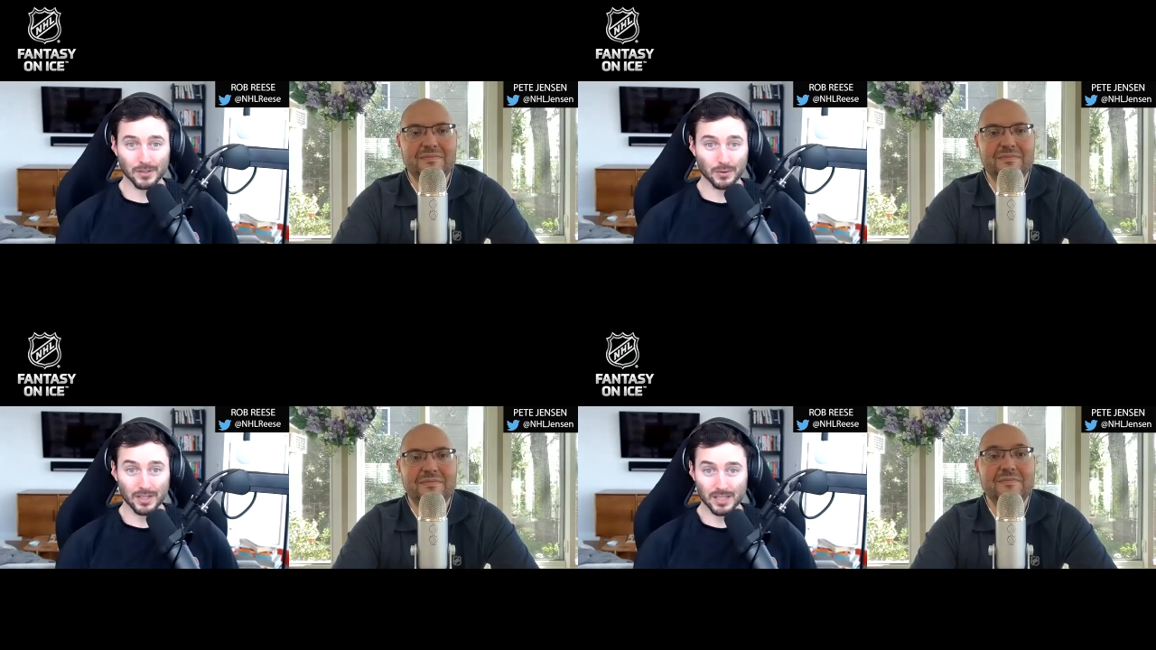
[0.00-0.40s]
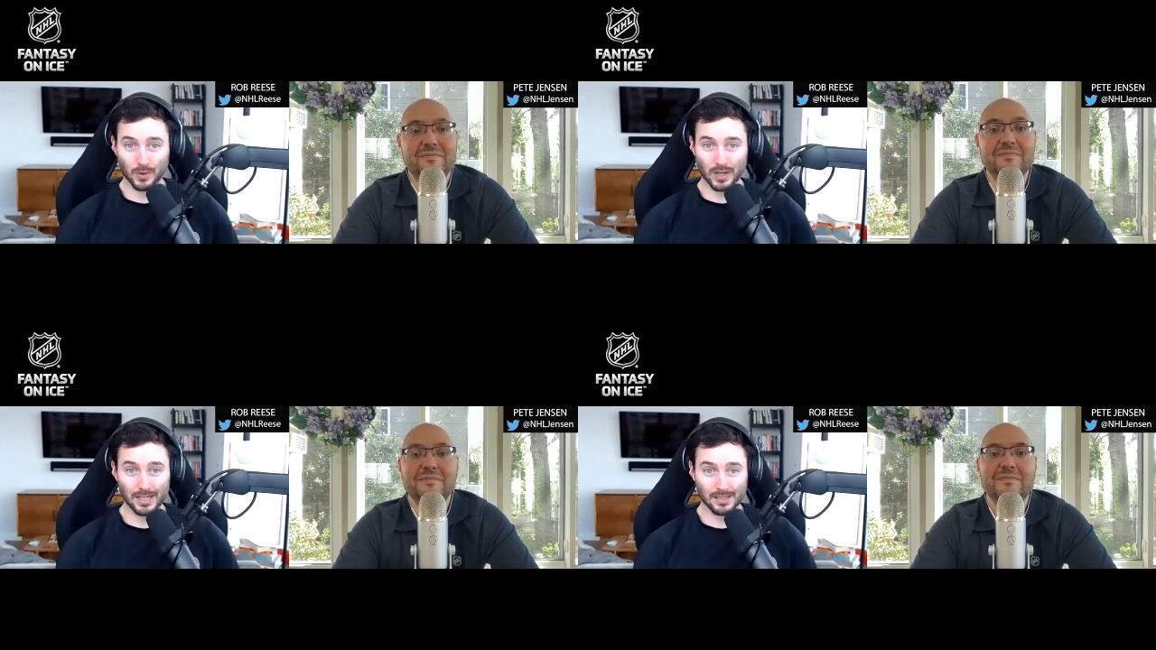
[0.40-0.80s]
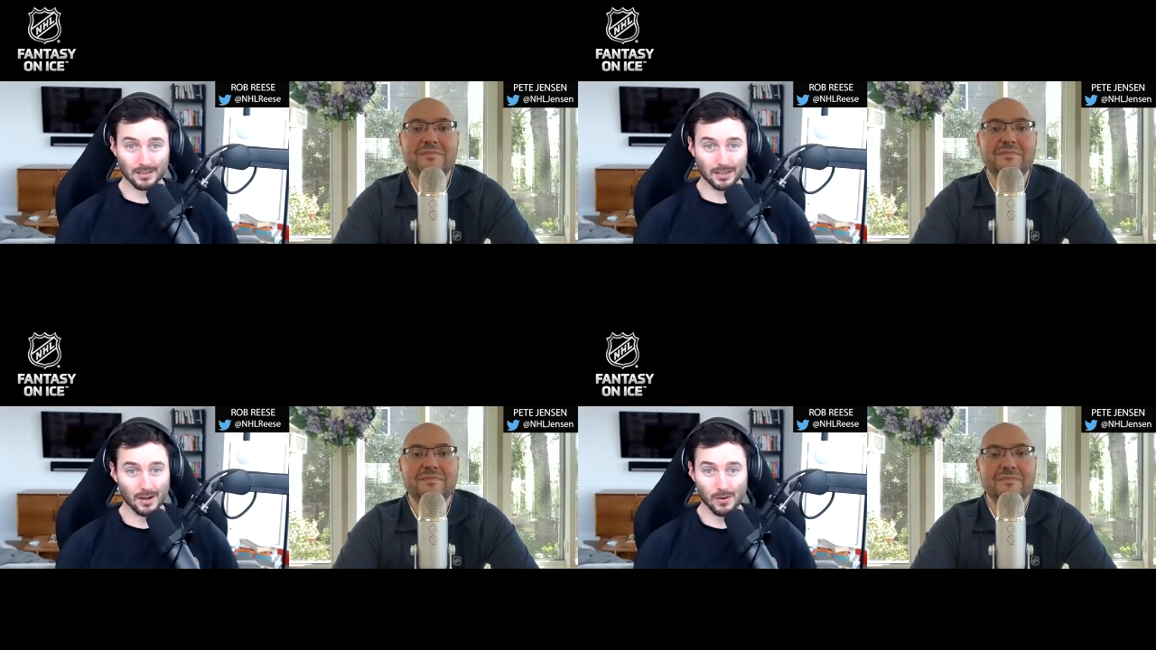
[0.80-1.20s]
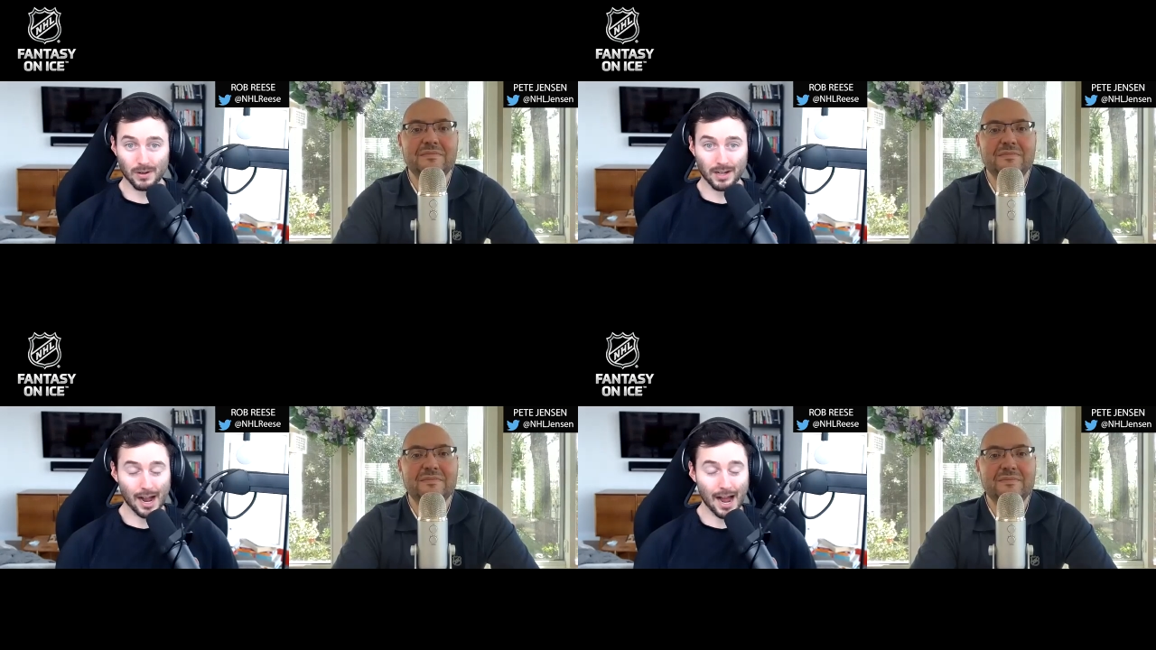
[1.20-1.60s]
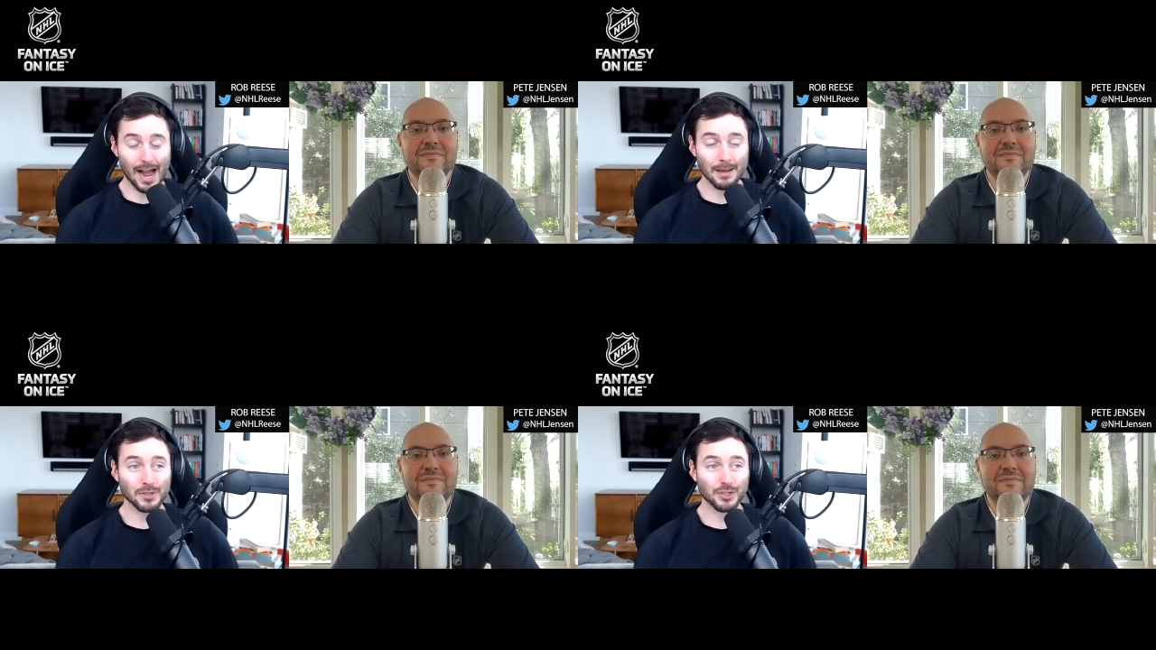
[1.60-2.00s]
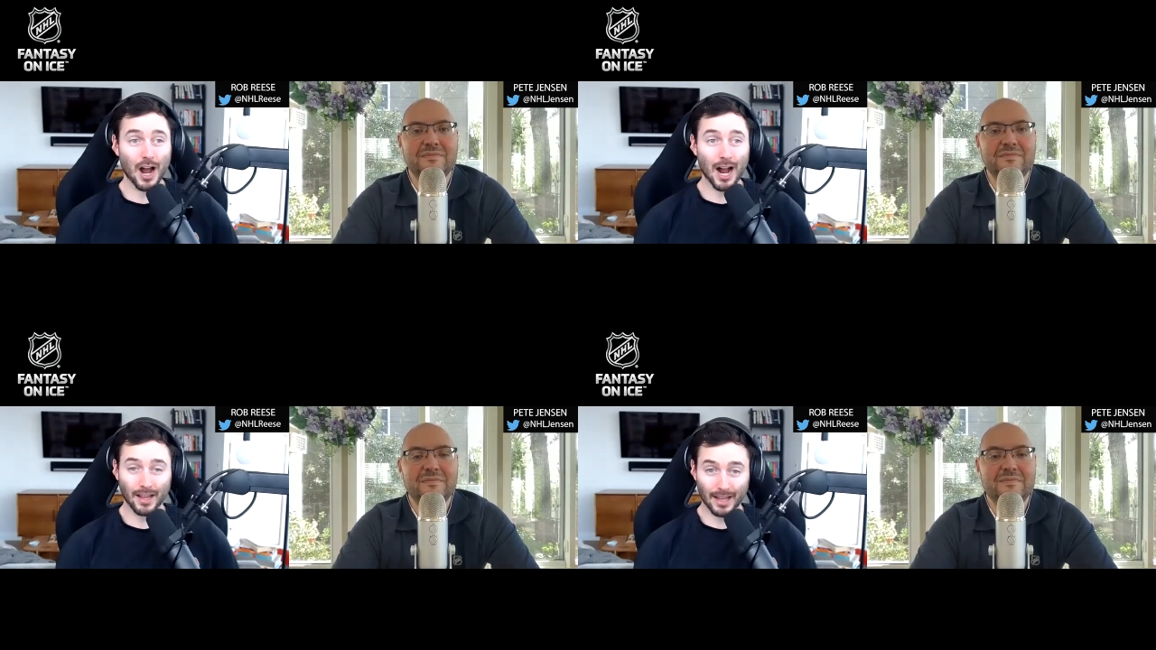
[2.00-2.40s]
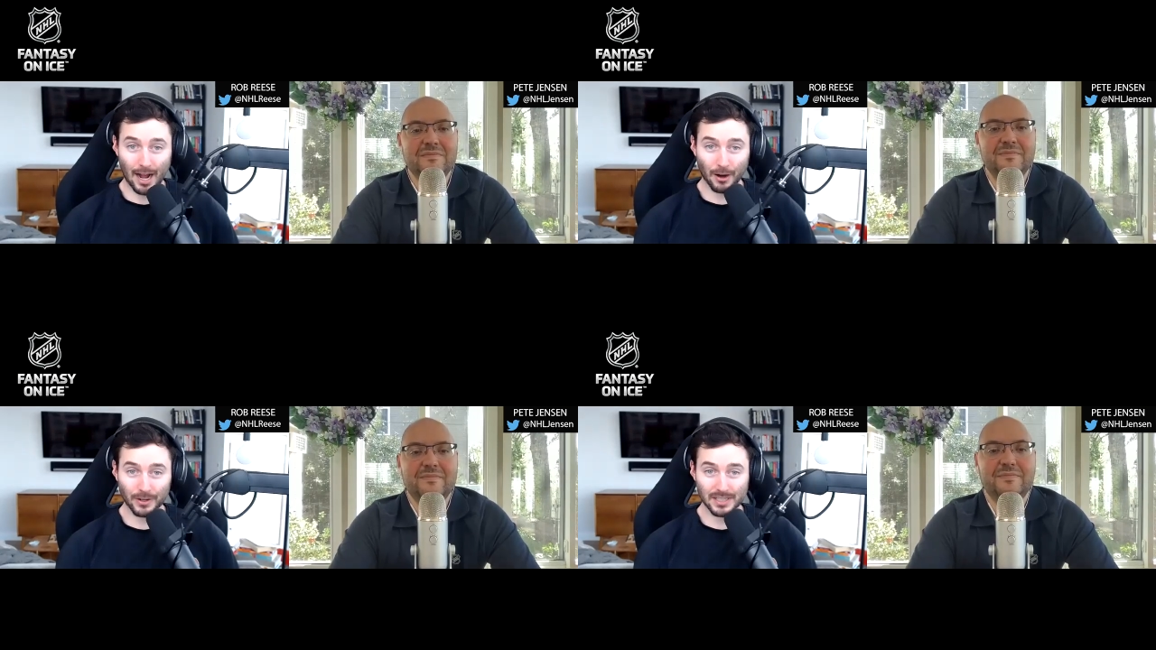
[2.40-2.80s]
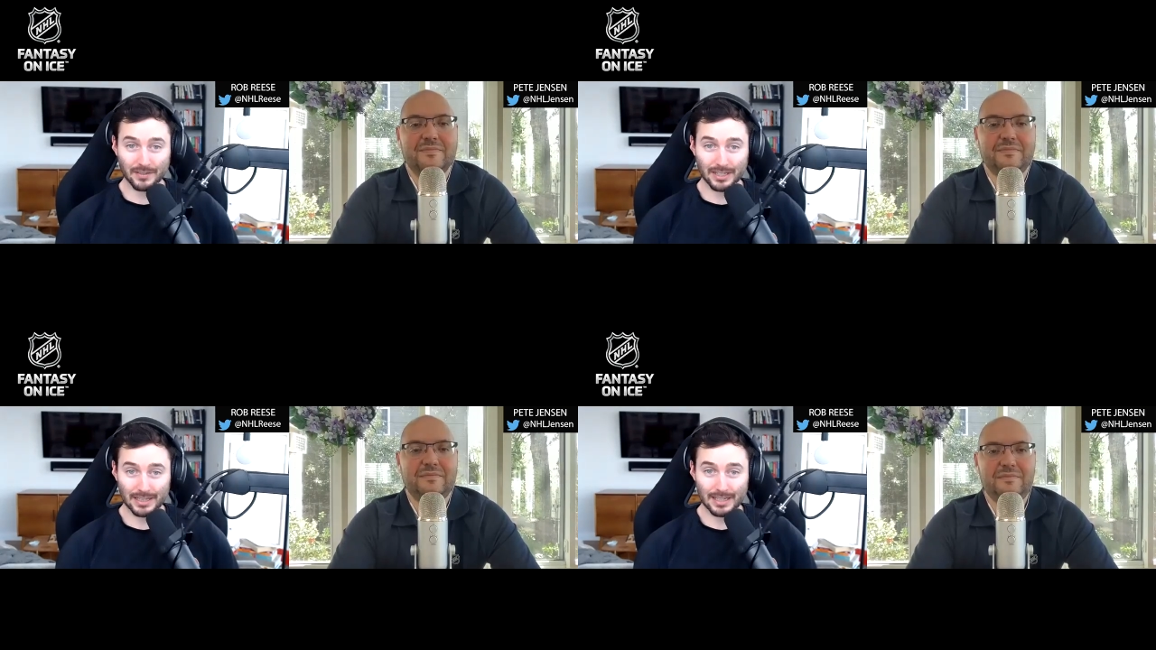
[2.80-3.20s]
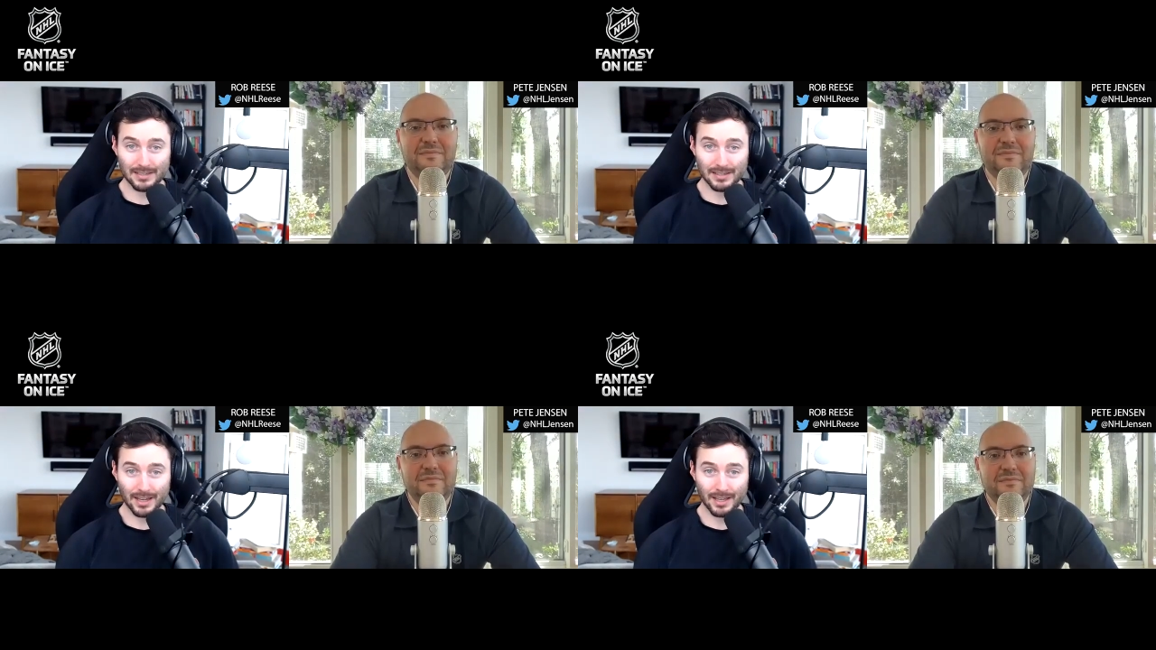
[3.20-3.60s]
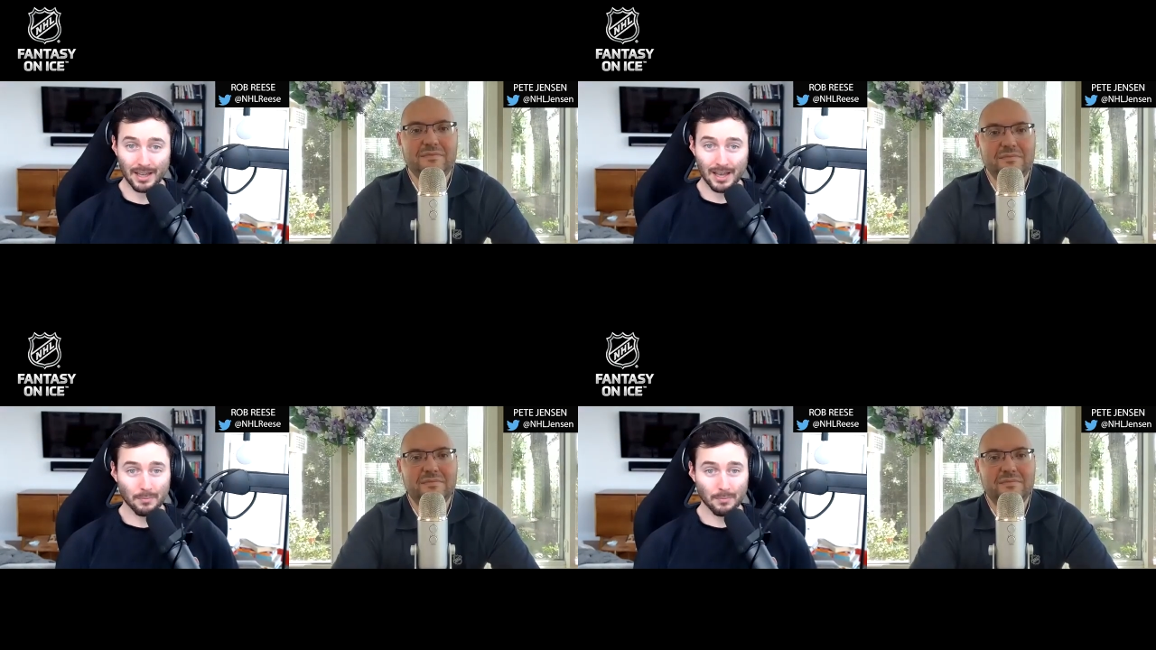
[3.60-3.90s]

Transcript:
Speaker 1: So this race, you know, I'm shocked that Calgary's even in this thing,